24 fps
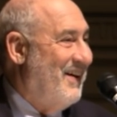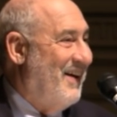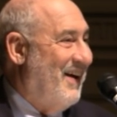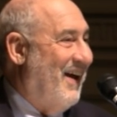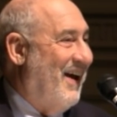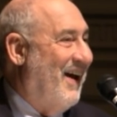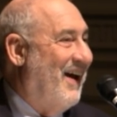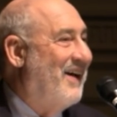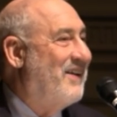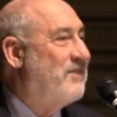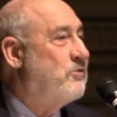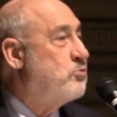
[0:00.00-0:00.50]

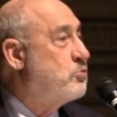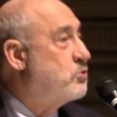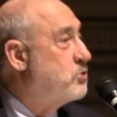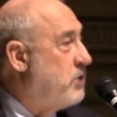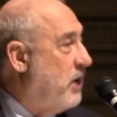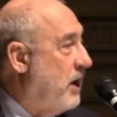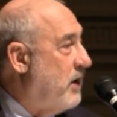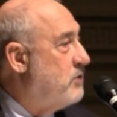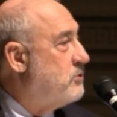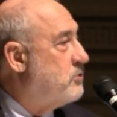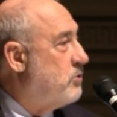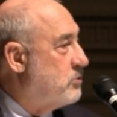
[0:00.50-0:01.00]
And you
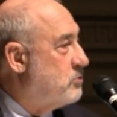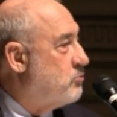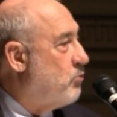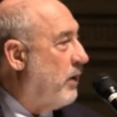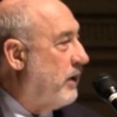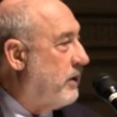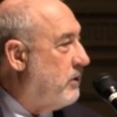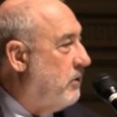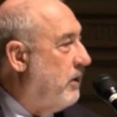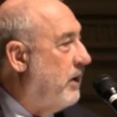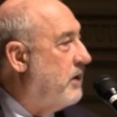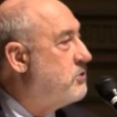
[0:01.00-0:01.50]
change those
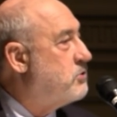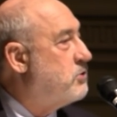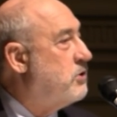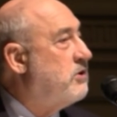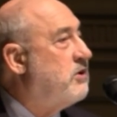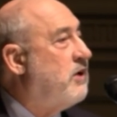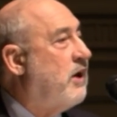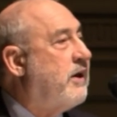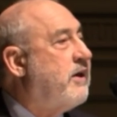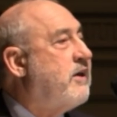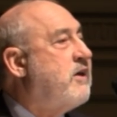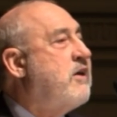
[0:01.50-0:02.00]

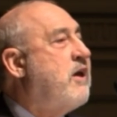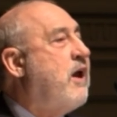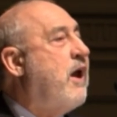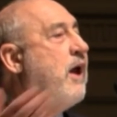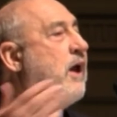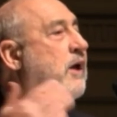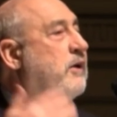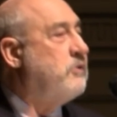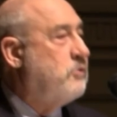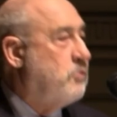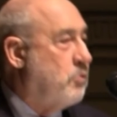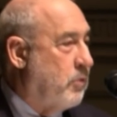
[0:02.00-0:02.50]
regulations, and
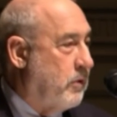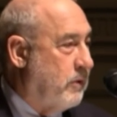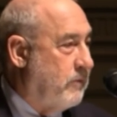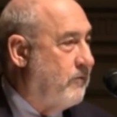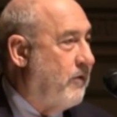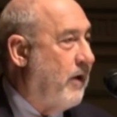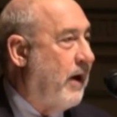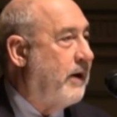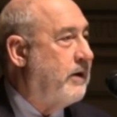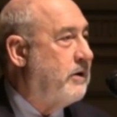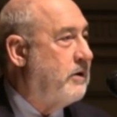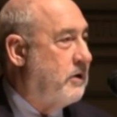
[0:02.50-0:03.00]
again, you
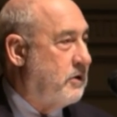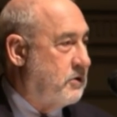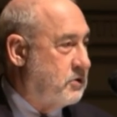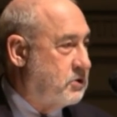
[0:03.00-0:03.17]
invite a